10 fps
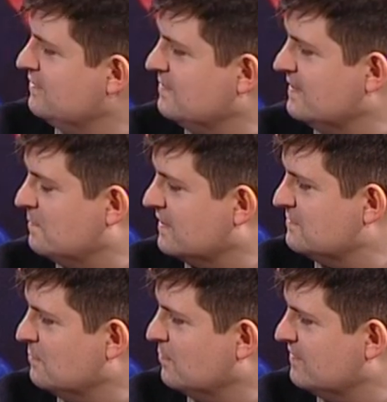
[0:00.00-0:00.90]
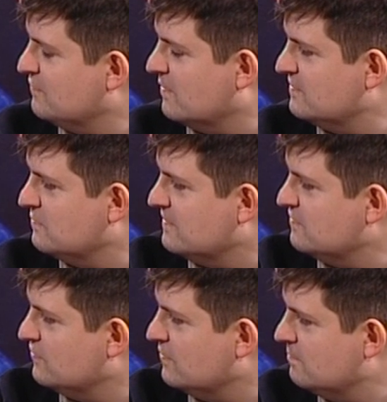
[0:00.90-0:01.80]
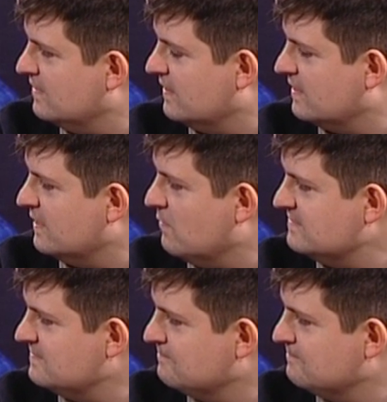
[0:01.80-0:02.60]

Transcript: has been the biggest moment of 2022, politically wise?